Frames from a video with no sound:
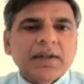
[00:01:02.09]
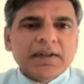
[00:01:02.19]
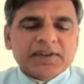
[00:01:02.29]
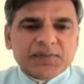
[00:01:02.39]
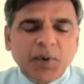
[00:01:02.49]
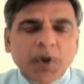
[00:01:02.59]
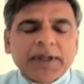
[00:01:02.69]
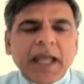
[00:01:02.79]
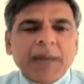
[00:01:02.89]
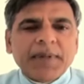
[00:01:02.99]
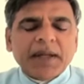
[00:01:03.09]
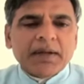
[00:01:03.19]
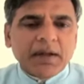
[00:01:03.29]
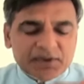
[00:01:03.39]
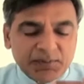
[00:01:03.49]
small cap and
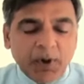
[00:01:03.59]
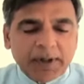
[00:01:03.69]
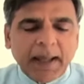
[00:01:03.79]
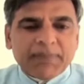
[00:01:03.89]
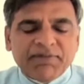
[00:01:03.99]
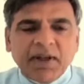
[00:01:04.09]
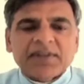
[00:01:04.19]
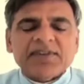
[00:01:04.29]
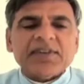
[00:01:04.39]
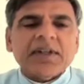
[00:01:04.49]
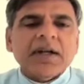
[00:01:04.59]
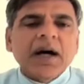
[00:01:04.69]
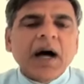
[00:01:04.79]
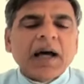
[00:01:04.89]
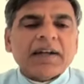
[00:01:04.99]
uh, small cap funds
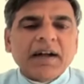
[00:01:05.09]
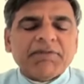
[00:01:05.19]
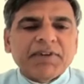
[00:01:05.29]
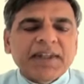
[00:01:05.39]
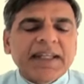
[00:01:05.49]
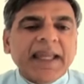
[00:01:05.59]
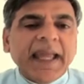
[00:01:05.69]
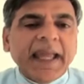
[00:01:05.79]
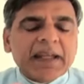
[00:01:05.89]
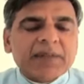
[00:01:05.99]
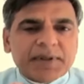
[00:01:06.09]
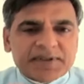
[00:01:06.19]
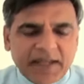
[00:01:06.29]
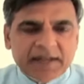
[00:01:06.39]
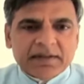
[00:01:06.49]
are roughly
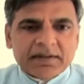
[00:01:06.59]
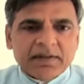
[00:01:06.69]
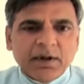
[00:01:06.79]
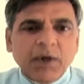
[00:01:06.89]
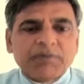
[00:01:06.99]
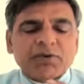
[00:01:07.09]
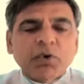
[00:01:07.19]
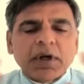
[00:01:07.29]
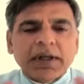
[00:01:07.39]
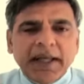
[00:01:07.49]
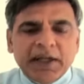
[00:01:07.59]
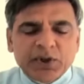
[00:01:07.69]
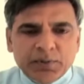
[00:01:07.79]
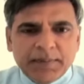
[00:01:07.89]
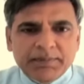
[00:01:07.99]
8% of total
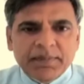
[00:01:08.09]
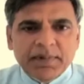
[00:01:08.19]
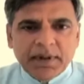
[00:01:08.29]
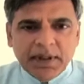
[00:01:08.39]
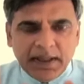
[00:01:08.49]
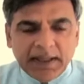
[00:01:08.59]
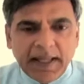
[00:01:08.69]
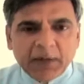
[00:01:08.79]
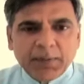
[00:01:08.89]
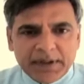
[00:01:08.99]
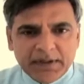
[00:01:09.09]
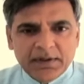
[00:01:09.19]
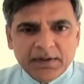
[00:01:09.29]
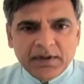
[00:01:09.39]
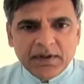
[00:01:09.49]
AUM in equity.
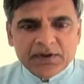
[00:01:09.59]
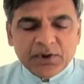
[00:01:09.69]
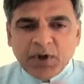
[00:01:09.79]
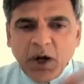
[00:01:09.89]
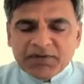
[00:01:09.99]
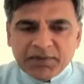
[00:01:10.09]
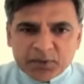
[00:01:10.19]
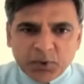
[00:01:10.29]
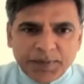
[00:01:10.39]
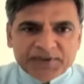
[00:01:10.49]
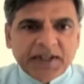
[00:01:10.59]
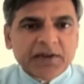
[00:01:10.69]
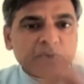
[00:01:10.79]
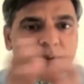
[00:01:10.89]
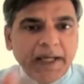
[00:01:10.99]
So you've gone from 2%
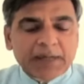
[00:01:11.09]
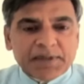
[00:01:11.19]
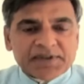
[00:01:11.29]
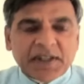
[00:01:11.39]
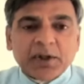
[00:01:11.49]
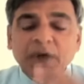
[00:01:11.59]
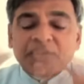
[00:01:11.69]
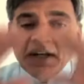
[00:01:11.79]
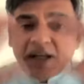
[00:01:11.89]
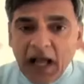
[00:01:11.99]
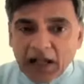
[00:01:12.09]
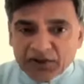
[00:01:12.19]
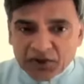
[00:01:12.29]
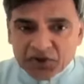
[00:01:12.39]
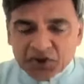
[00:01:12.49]
to 8% of a
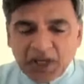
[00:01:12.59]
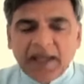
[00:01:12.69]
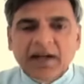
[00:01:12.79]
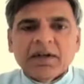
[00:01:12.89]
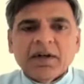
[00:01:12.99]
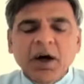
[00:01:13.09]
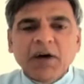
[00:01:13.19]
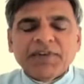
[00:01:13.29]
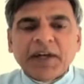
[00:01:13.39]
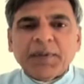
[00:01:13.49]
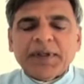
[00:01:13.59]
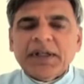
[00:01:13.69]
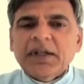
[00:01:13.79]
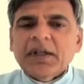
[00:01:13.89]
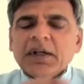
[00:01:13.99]
larger share of equity.
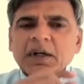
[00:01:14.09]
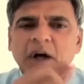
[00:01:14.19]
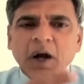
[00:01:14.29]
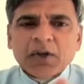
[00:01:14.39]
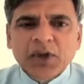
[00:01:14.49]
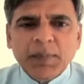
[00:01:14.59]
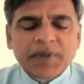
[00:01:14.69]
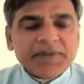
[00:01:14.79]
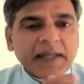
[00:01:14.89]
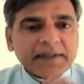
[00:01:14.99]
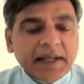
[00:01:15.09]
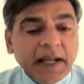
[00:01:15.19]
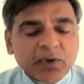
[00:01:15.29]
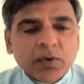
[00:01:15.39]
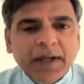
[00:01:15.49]
On top of that, and I
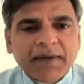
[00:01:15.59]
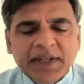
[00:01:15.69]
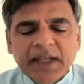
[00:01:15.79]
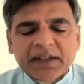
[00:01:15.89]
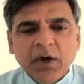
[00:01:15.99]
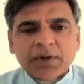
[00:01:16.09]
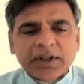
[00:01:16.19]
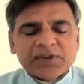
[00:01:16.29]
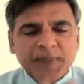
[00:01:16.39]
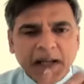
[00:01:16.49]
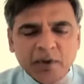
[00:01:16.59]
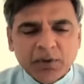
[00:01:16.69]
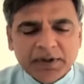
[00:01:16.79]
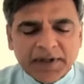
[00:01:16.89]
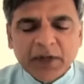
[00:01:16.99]
don't have data on this, but I know
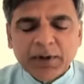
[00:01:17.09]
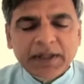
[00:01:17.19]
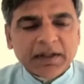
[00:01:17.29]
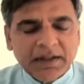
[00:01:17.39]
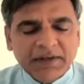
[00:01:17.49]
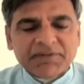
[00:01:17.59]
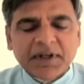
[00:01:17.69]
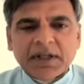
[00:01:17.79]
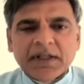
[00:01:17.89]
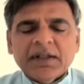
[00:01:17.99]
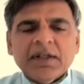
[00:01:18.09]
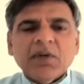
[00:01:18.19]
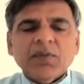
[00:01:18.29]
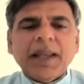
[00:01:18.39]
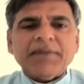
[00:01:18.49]
the regulator definitely
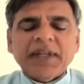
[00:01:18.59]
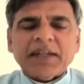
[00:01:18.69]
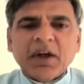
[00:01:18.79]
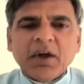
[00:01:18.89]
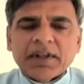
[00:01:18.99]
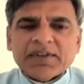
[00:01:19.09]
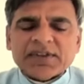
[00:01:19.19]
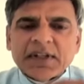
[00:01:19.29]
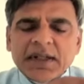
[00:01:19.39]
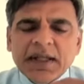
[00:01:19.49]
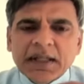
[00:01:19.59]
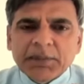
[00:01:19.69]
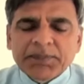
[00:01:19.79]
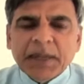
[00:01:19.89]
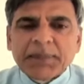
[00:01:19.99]
will have data on this. The
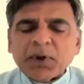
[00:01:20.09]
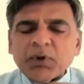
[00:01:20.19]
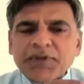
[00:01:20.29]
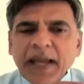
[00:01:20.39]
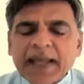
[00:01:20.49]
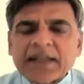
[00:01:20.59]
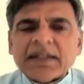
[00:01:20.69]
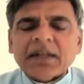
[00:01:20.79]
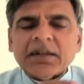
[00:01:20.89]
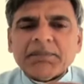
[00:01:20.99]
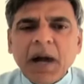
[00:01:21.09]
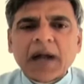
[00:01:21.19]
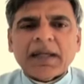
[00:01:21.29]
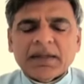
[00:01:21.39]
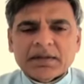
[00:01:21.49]
people who've entered the
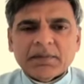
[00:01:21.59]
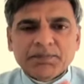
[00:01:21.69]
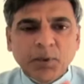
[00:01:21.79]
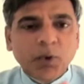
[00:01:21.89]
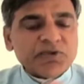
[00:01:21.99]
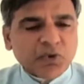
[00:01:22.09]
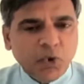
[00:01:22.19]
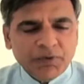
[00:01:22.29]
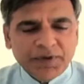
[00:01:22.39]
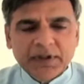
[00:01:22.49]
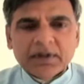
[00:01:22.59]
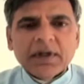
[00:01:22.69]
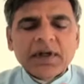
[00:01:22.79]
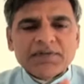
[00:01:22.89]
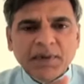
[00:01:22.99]
market post COVID
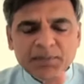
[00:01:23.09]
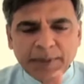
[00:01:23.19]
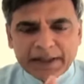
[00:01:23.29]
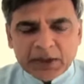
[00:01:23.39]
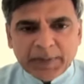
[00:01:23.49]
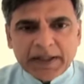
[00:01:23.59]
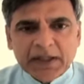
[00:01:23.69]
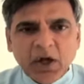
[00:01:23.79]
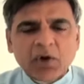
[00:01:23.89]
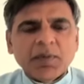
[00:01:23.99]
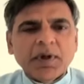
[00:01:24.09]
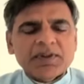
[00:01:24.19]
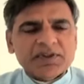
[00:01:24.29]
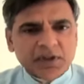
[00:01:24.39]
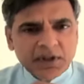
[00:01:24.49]
from 2020
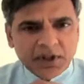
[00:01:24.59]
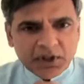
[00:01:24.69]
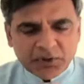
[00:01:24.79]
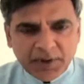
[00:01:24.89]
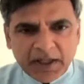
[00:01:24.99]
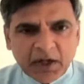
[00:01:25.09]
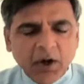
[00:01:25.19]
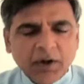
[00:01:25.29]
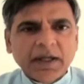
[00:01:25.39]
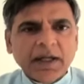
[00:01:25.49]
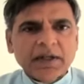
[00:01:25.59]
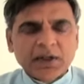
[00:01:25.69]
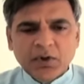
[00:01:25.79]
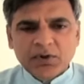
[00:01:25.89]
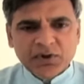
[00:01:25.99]
onwards, trading on their, you
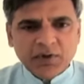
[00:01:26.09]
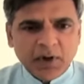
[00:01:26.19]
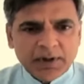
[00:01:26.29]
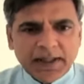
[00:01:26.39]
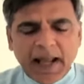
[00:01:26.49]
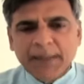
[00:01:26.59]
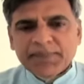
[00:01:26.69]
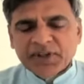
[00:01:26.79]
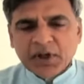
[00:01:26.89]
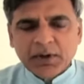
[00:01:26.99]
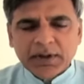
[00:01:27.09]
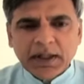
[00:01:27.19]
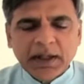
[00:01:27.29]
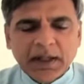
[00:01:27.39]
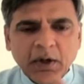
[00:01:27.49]
know, sort of on their apps and on
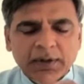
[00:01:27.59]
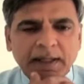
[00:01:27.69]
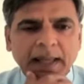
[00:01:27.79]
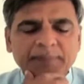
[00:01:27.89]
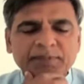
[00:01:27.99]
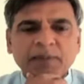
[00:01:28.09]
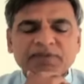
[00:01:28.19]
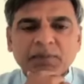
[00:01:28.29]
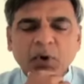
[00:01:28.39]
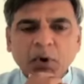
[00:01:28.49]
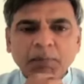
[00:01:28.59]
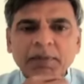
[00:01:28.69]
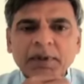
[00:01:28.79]
their and on their laptops from home,